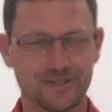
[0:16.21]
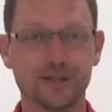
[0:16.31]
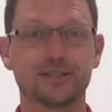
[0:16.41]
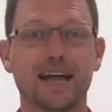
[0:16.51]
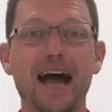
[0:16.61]

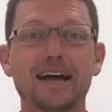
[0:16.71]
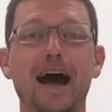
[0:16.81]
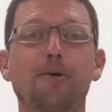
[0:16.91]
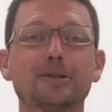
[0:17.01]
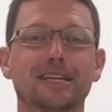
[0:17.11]
Just, I,
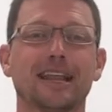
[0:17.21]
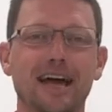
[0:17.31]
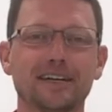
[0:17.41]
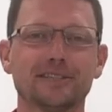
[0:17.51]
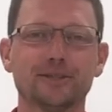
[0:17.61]
I wasn't
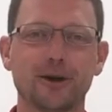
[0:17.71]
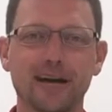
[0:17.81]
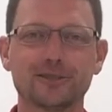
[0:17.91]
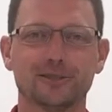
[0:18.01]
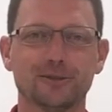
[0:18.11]
lying to you, I
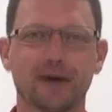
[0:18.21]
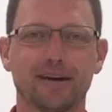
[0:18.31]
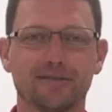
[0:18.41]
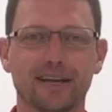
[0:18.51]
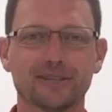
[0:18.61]
actually do
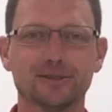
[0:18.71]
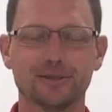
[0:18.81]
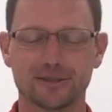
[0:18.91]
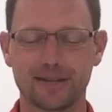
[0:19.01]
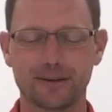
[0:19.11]
have like
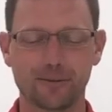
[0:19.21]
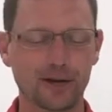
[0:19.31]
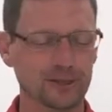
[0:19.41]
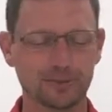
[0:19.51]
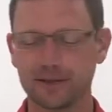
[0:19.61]
students that are
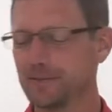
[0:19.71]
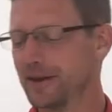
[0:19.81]
watching me.